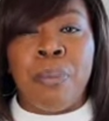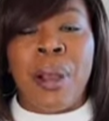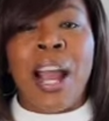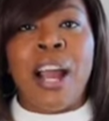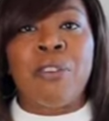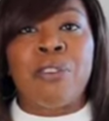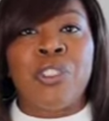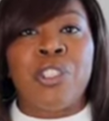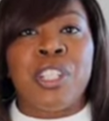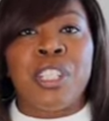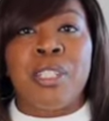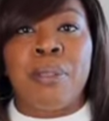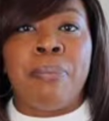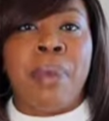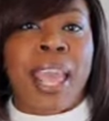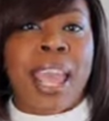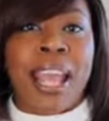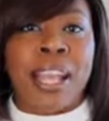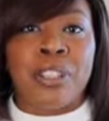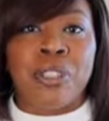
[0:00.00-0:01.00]
pouches,
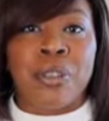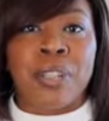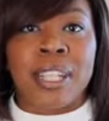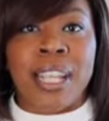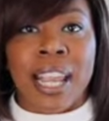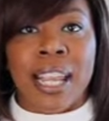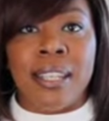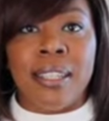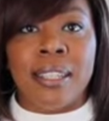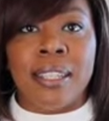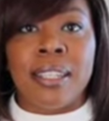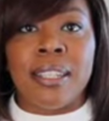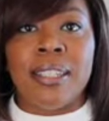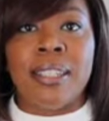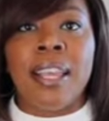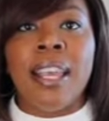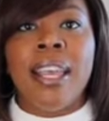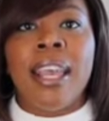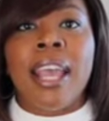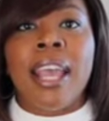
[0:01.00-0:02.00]
bags, or cases.